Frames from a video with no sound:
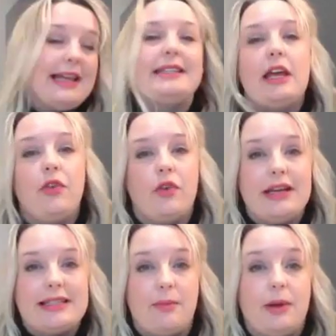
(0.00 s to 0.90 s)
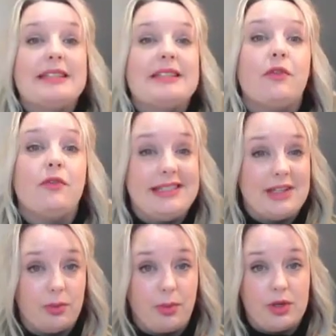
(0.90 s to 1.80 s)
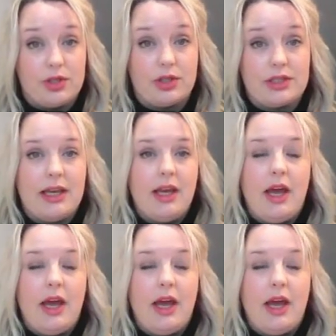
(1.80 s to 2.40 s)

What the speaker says: Let's say, for example, it's a physical product.